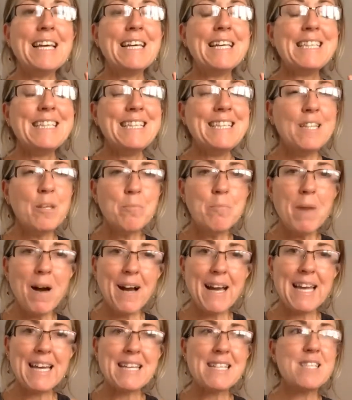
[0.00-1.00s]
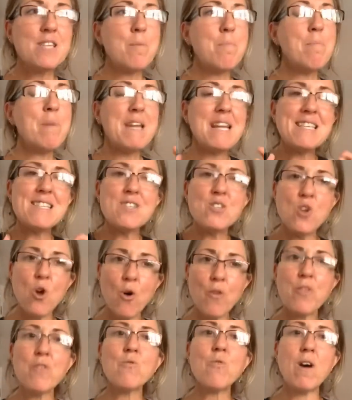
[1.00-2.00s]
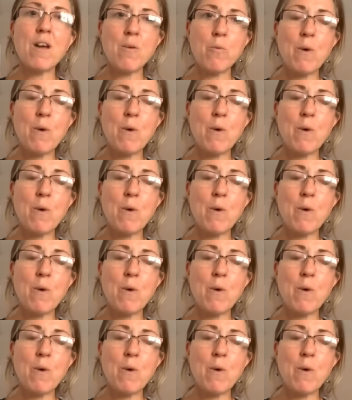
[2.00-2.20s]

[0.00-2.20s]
You might, but it's not the right